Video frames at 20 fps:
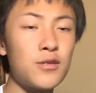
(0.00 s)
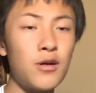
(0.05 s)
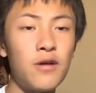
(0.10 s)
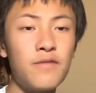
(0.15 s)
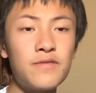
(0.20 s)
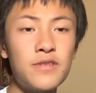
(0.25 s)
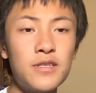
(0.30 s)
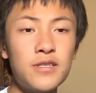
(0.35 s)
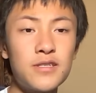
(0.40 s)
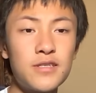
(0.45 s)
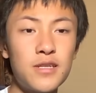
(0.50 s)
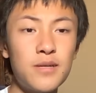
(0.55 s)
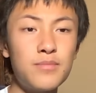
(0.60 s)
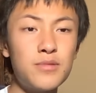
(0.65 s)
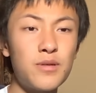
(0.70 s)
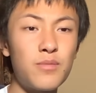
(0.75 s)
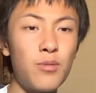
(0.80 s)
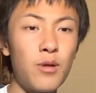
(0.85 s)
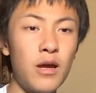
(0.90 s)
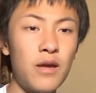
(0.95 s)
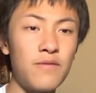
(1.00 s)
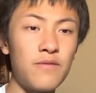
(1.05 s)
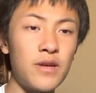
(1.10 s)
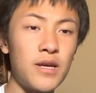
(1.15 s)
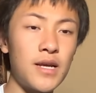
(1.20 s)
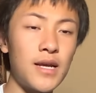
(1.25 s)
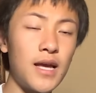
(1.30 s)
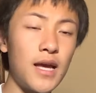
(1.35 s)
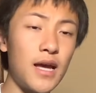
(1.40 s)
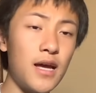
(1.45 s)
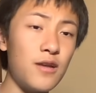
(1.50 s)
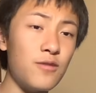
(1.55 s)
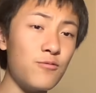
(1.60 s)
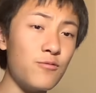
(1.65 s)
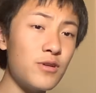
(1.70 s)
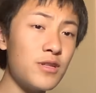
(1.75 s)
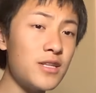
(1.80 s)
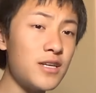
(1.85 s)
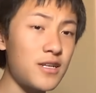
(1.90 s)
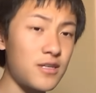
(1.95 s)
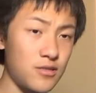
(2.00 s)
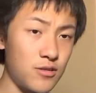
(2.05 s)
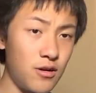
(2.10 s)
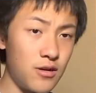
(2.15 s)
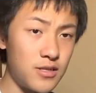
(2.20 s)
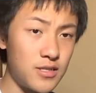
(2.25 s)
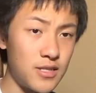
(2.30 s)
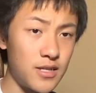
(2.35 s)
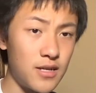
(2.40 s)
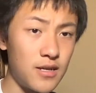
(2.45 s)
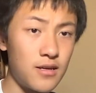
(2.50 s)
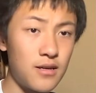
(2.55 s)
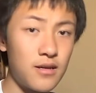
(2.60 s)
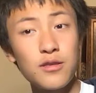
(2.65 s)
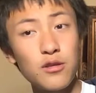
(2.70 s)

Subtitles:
often sleep depriving and really exhausting.